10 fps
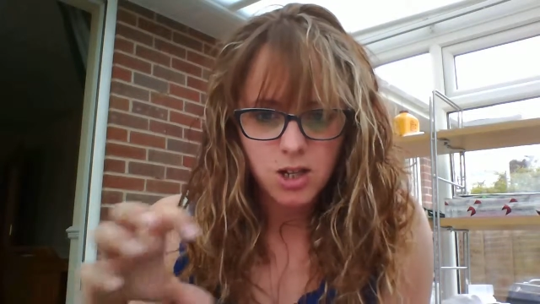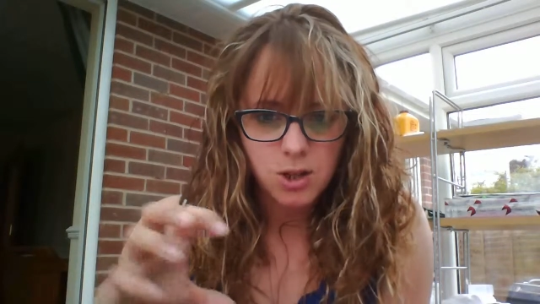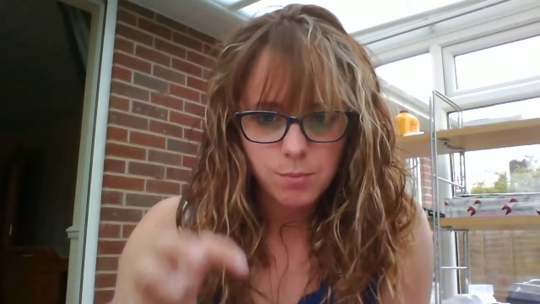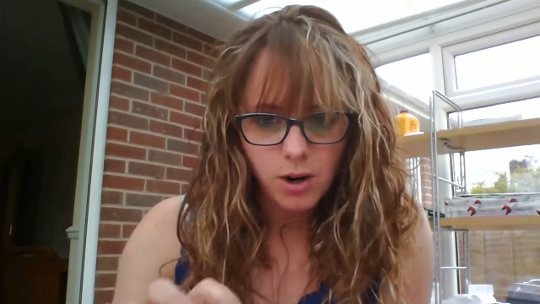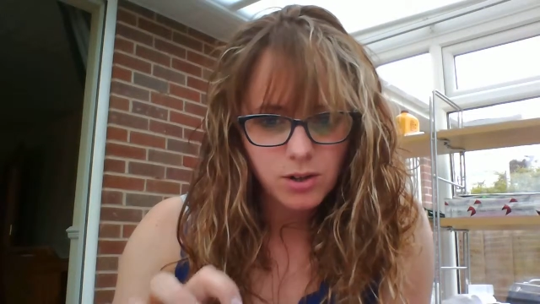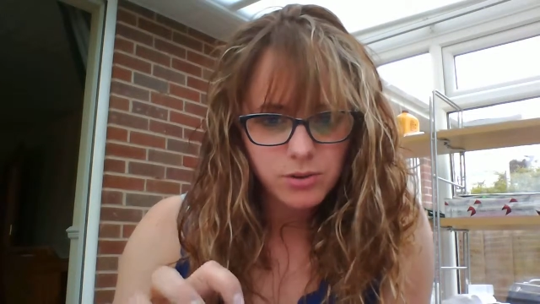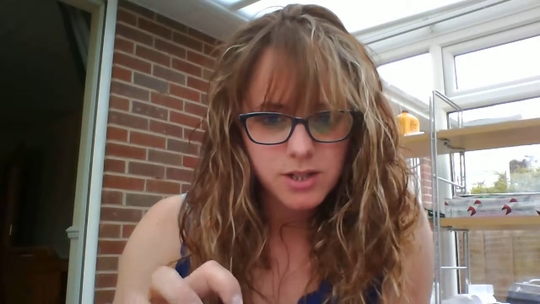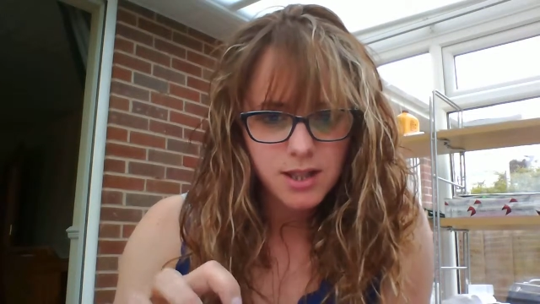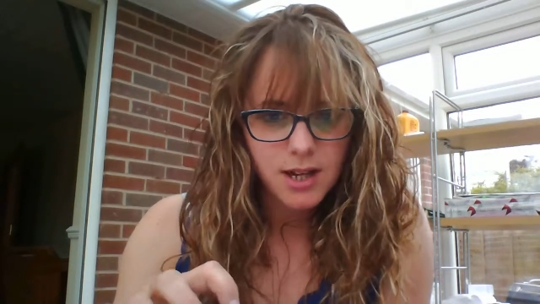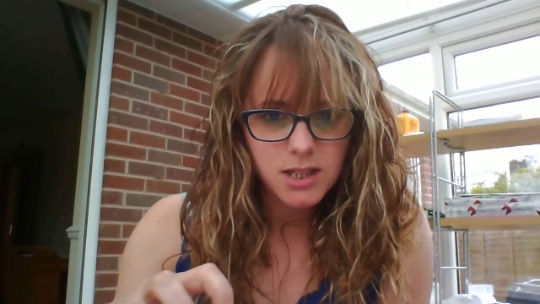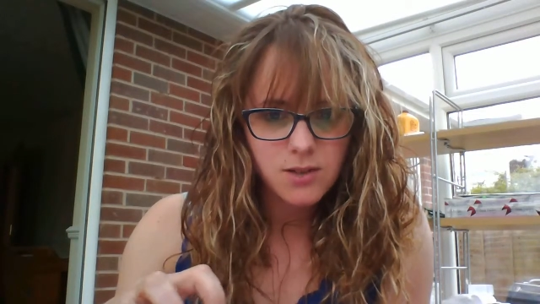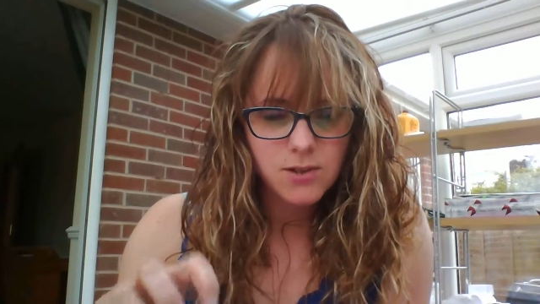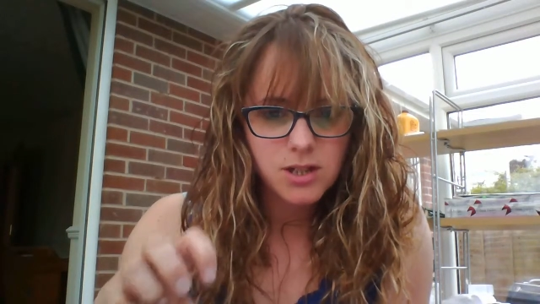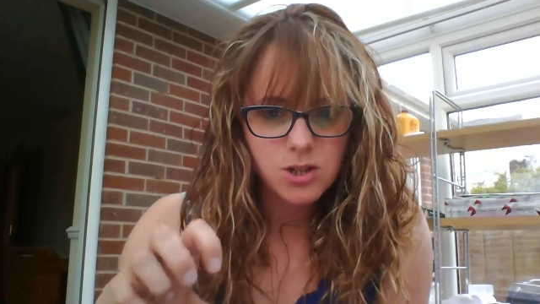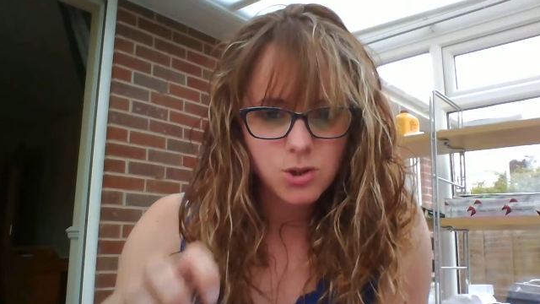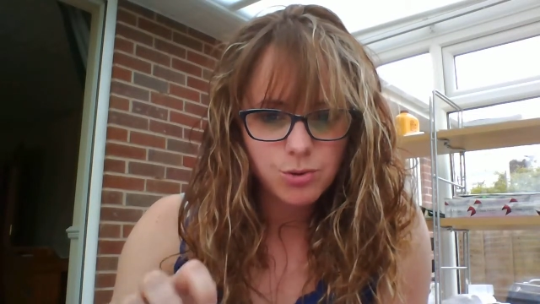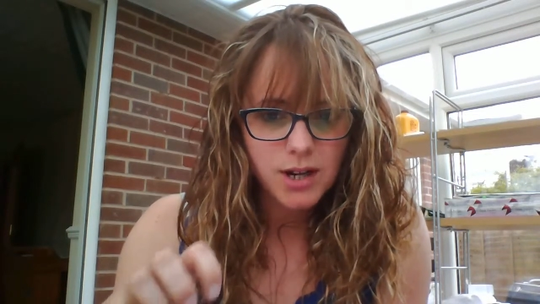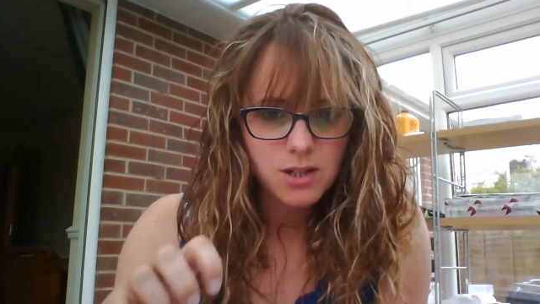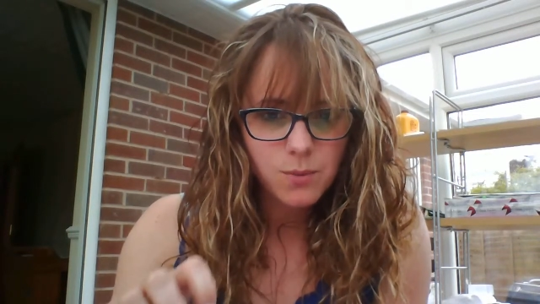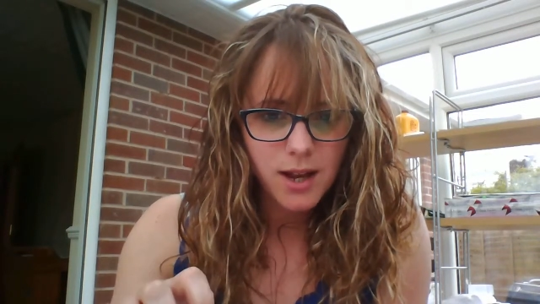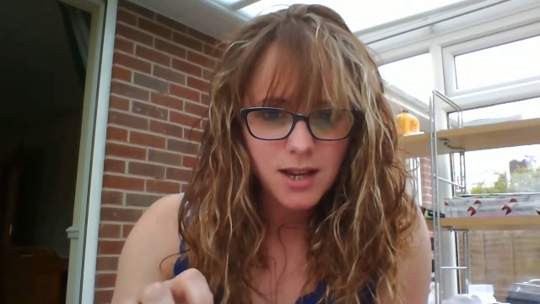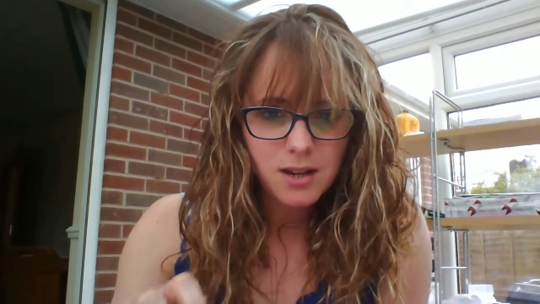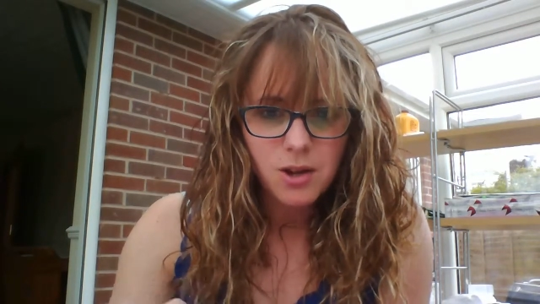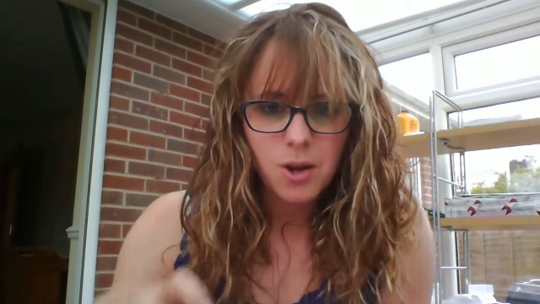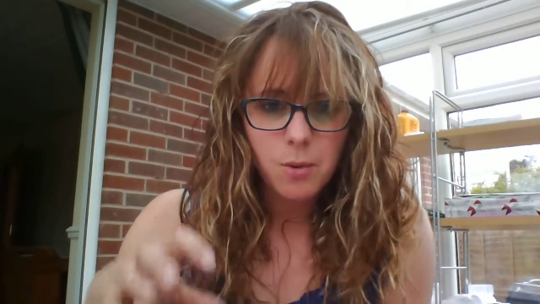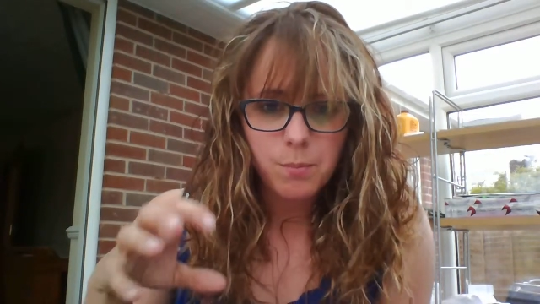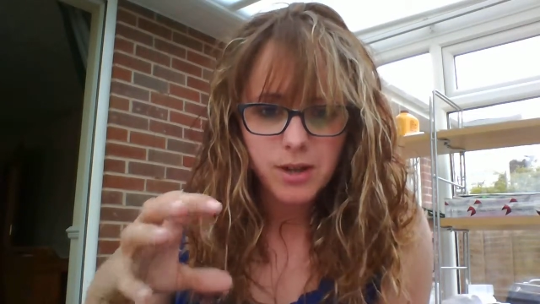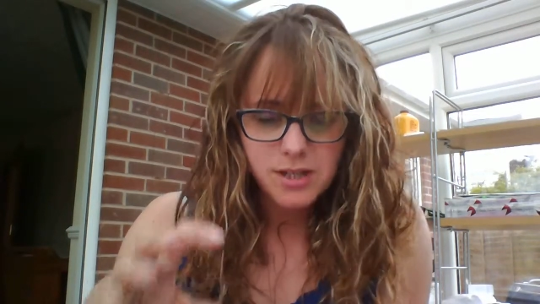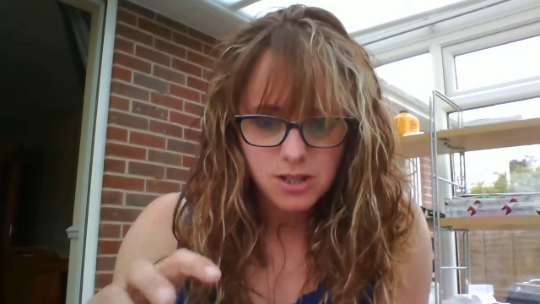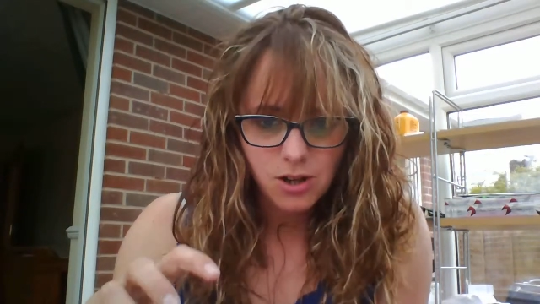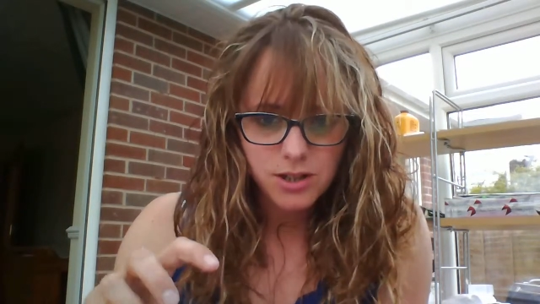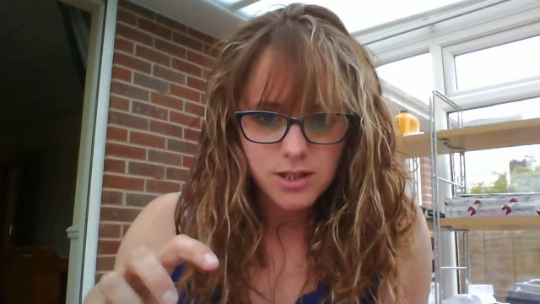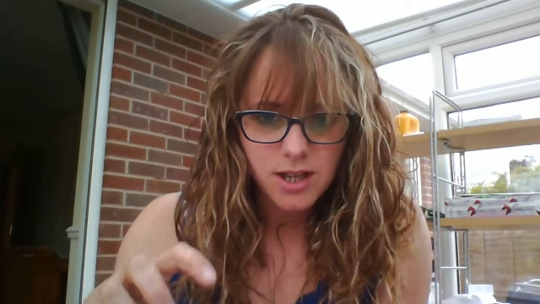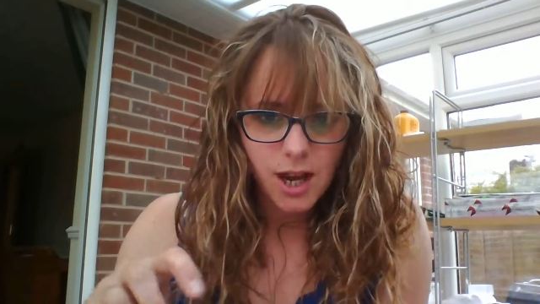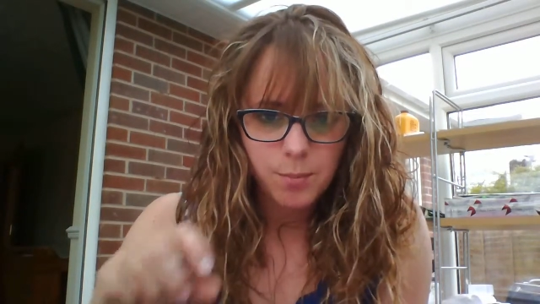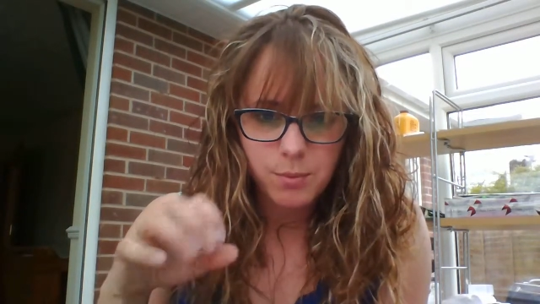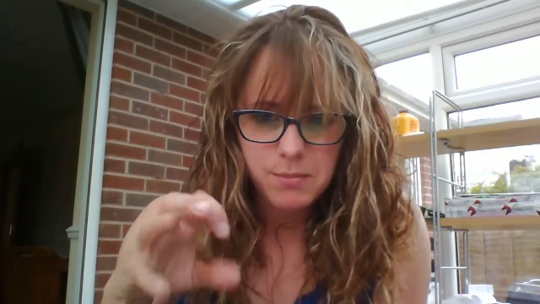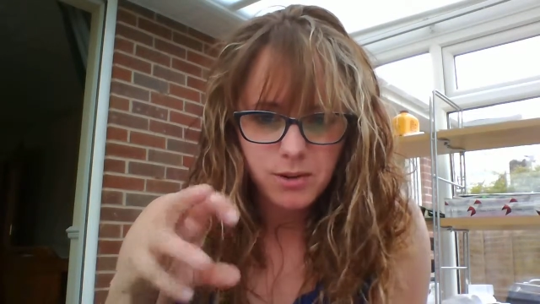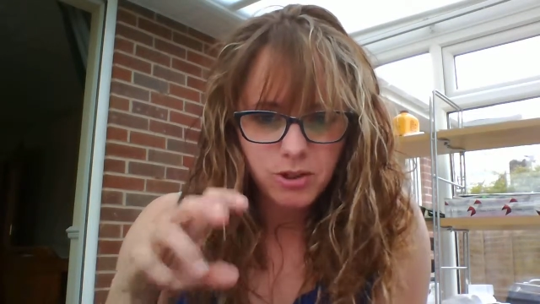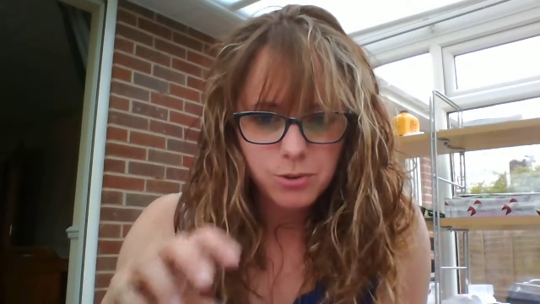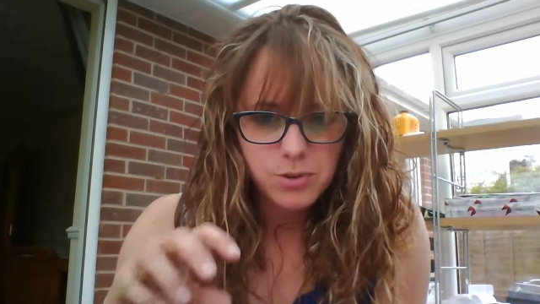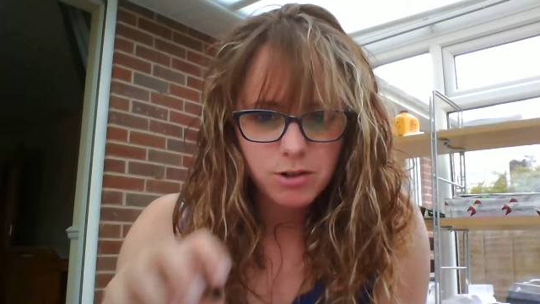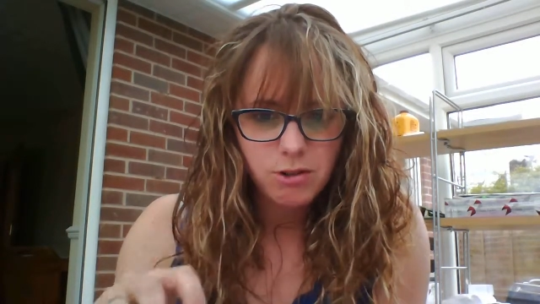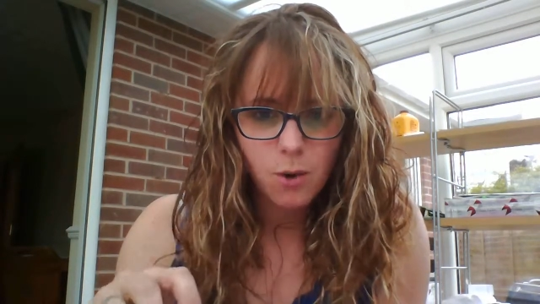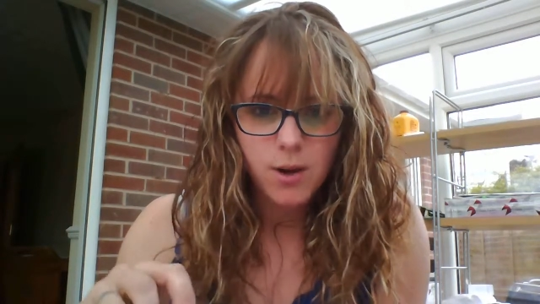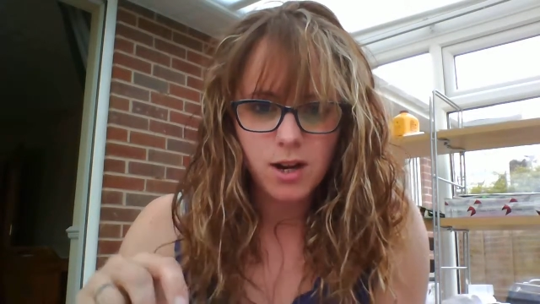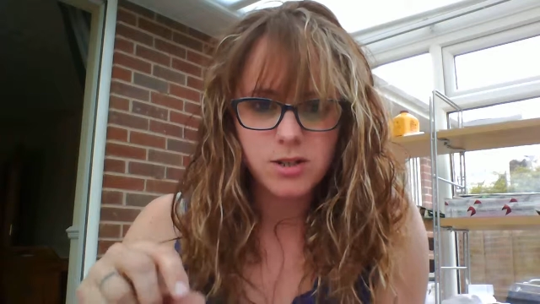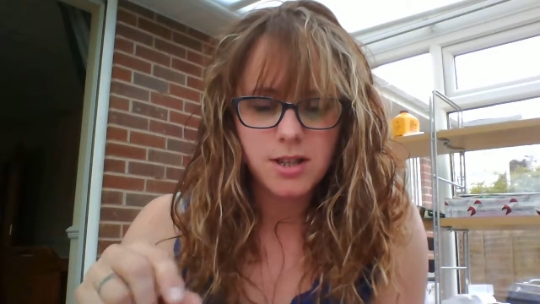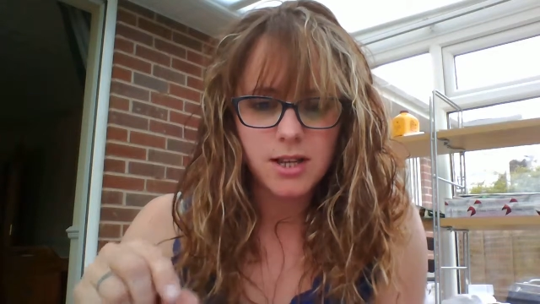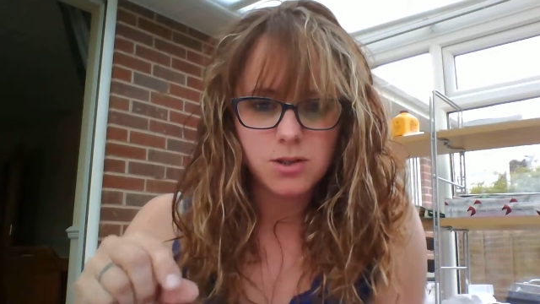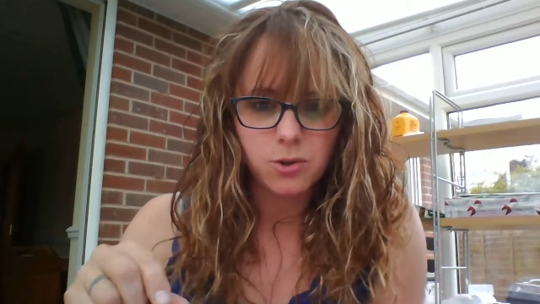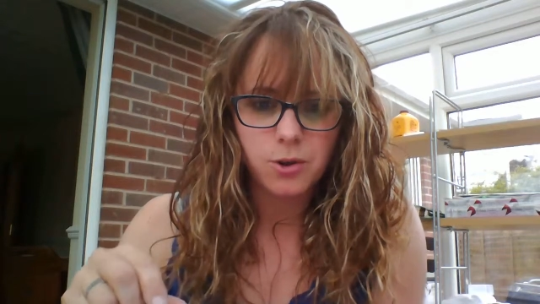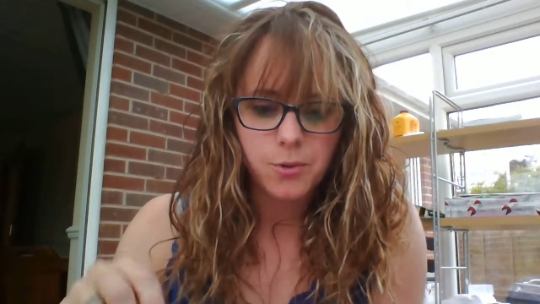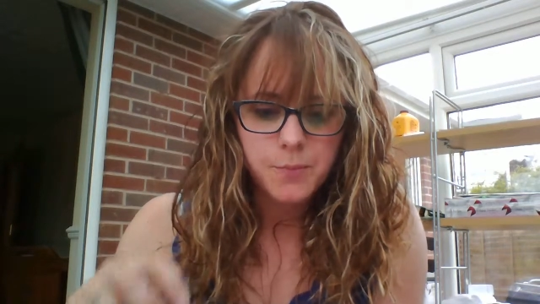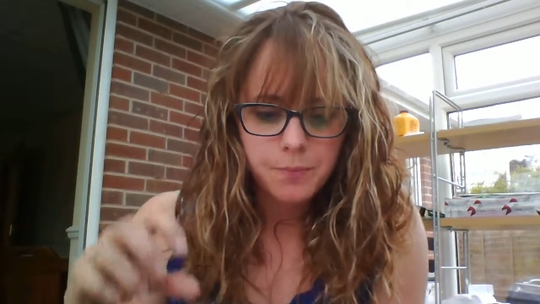You might not see the activity straight away, but it's starting to happen. Miracles are growing under that soil.